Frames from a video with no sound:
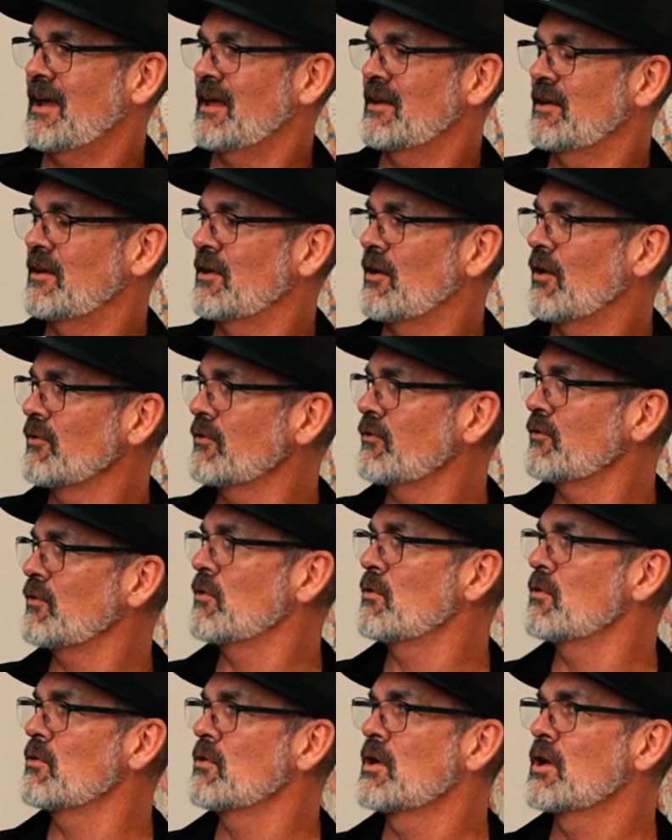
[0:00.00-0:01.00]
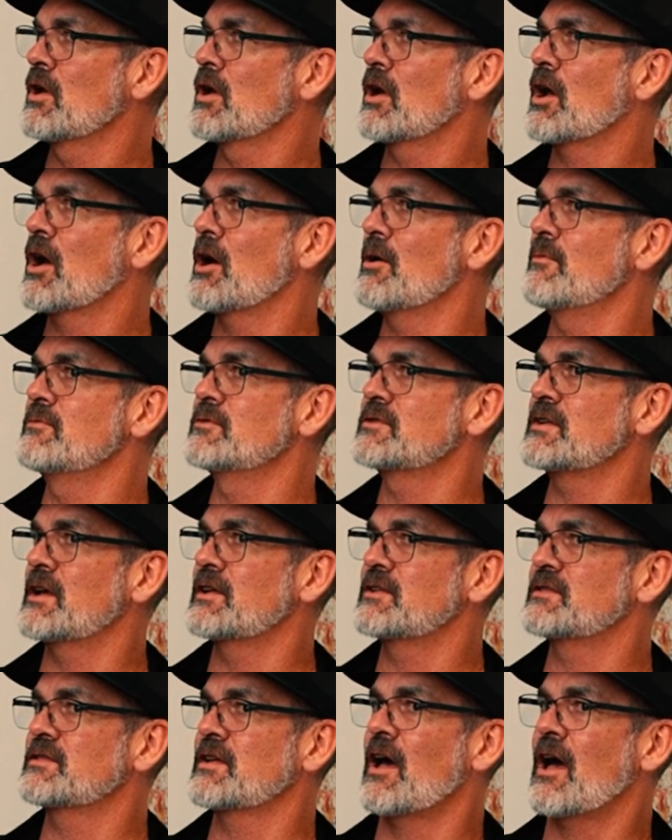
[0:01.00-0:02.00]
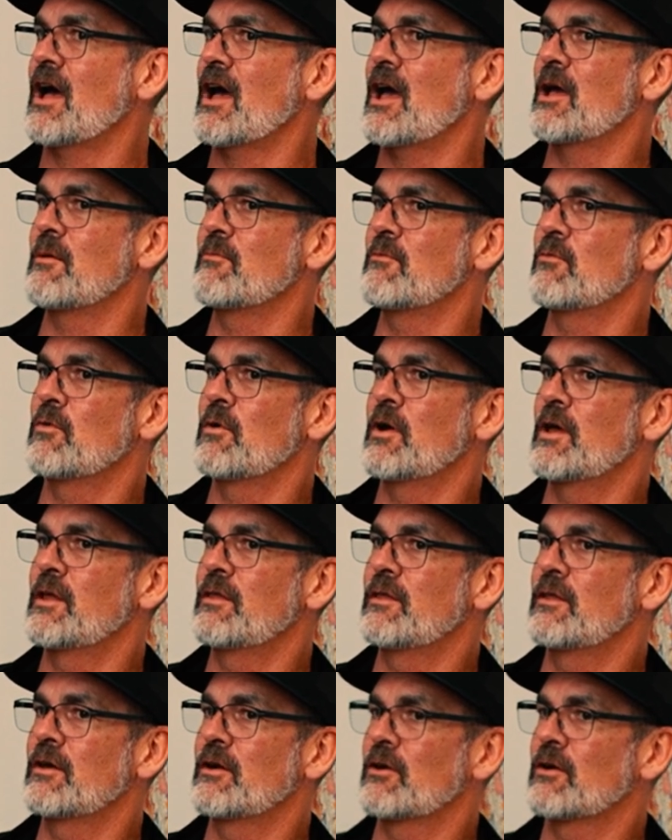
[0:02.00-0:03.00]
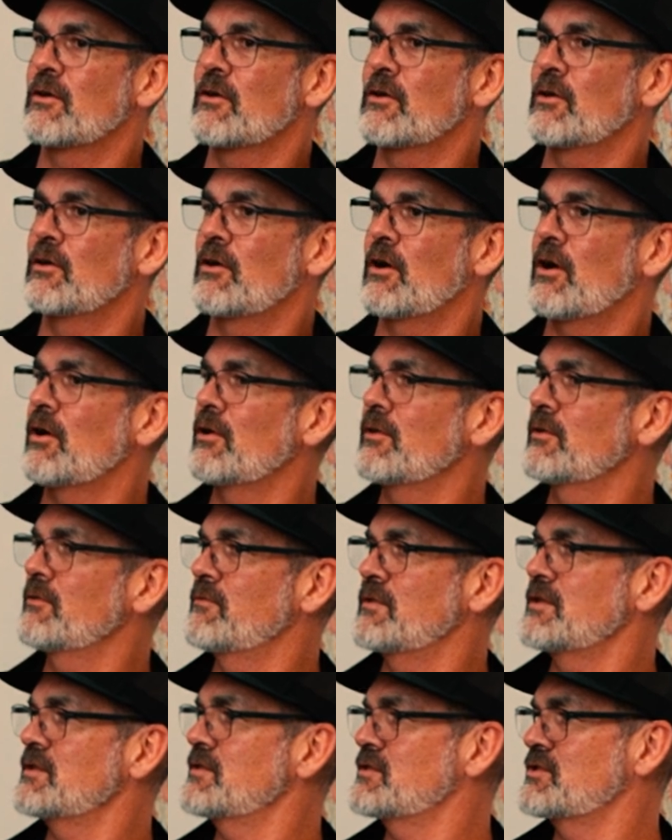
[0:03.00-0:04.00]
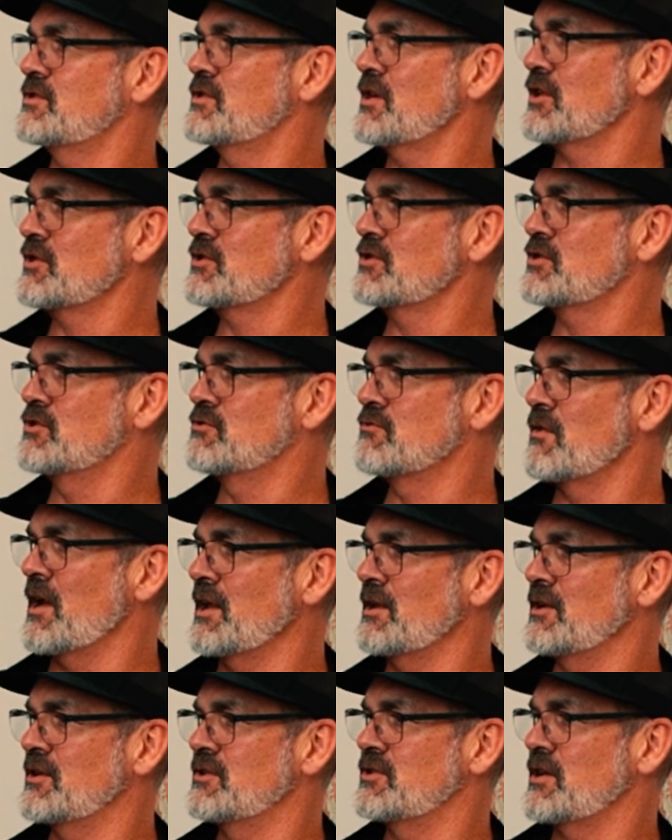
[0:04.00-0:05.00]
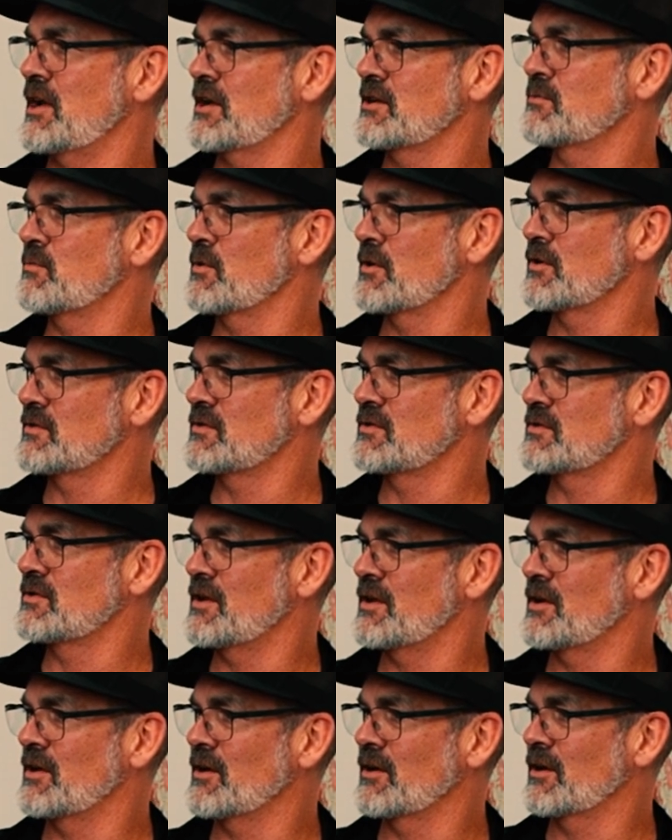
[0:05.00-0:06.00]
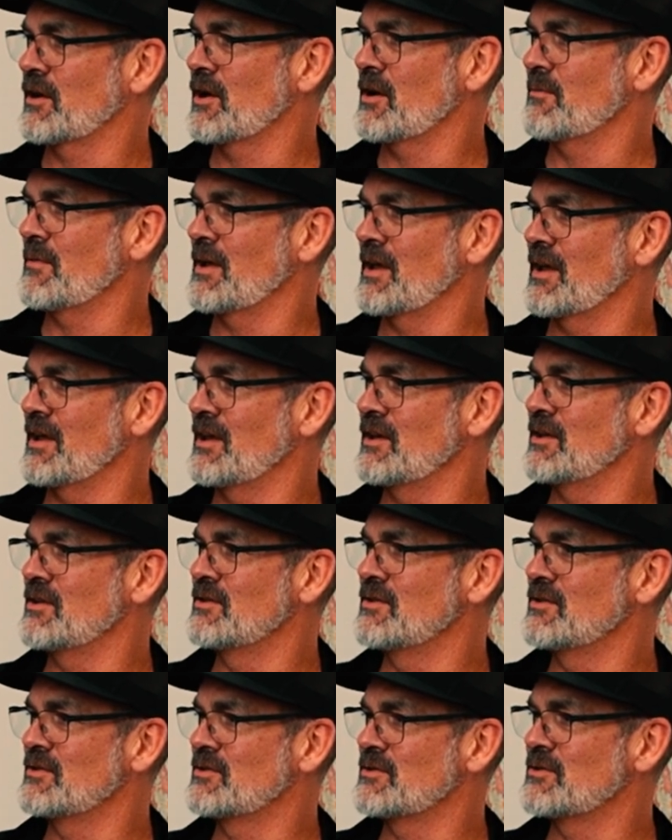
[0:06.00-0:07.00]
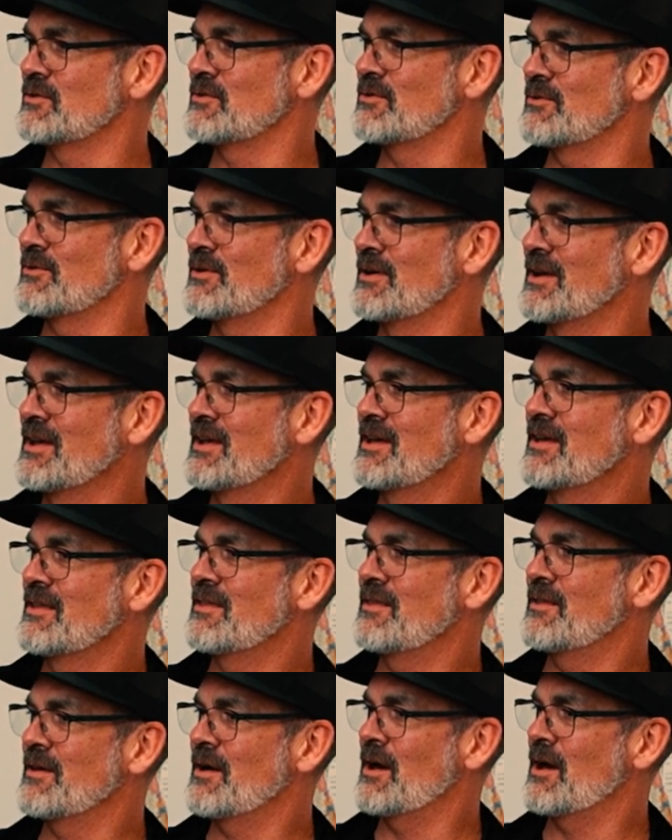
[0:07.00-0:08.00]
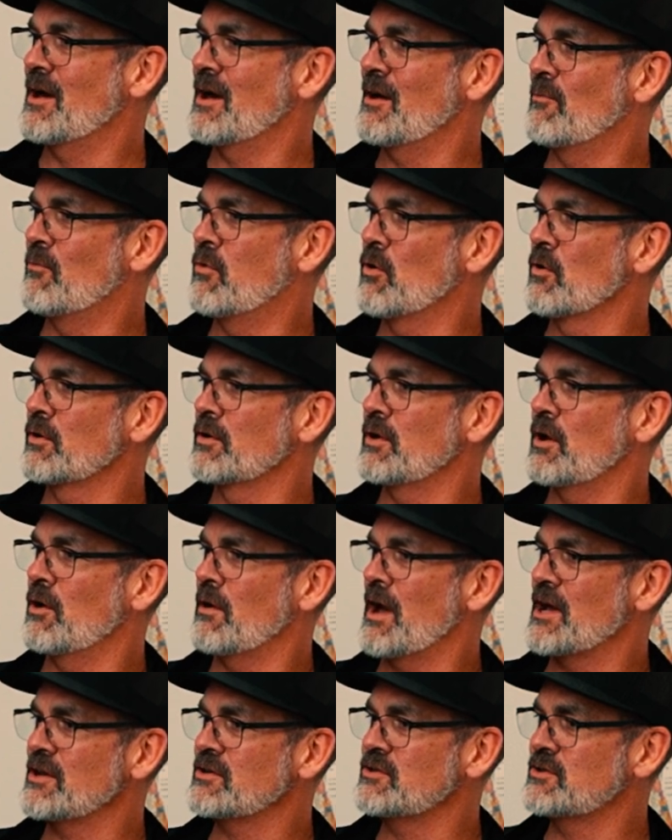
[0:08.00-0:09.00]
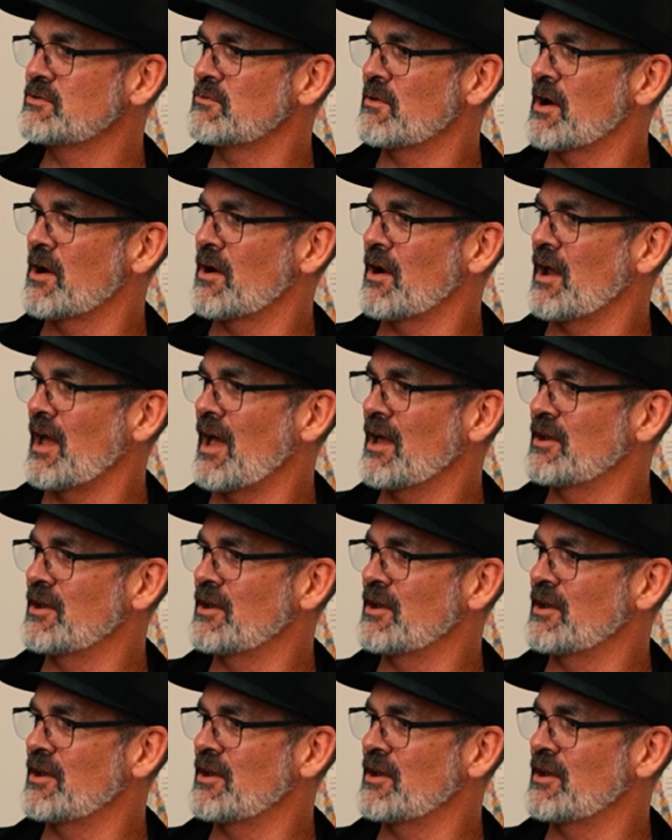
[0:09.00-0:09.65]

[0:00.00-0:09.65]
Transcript: it also comes at a time when there are all of these Dutch drainage experts that are coming into the Bordeaux estuary and